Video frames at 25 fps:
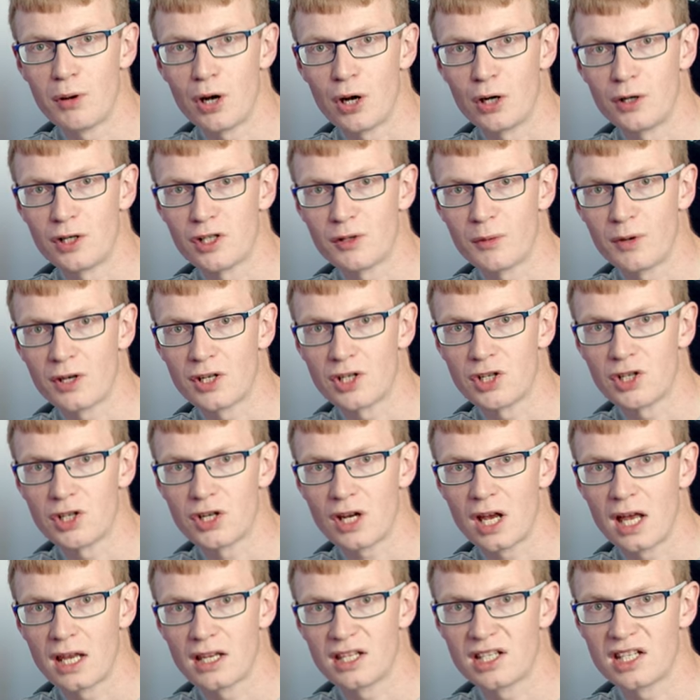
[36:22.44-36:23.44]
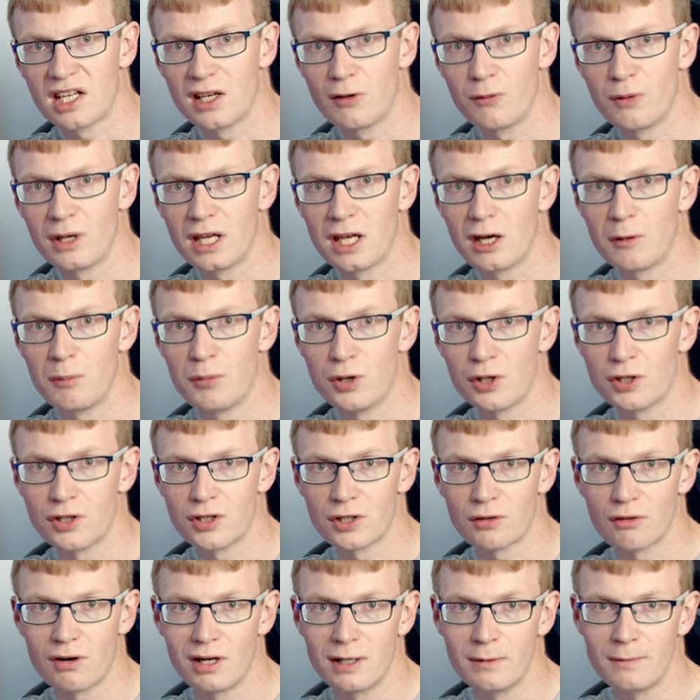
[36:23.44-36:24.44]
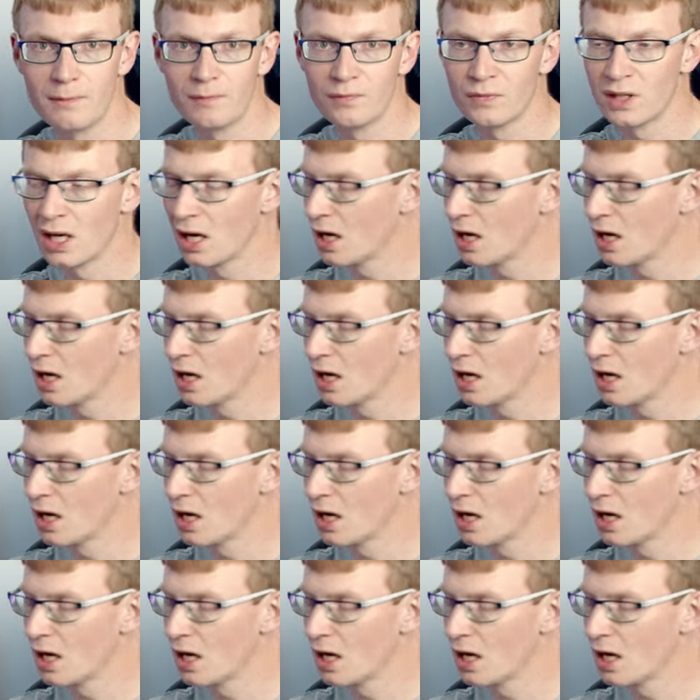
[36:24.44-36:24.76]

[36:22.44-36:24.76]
power switch and see if we get a boot screen.